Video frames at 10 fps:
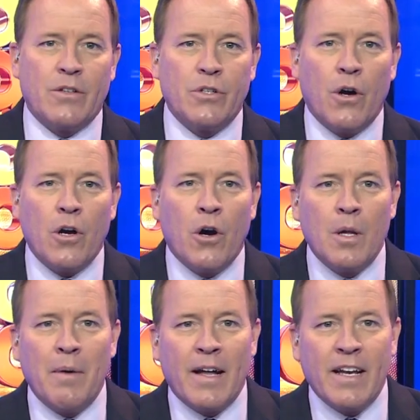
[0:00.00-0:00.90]
to talk
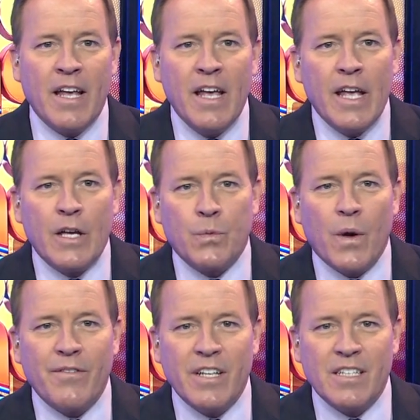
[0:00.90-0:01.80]
all about it is
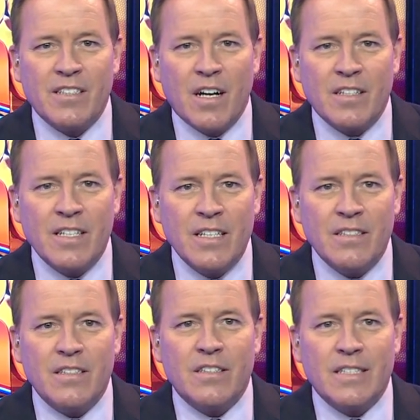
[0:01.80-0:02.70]
one of the inductees,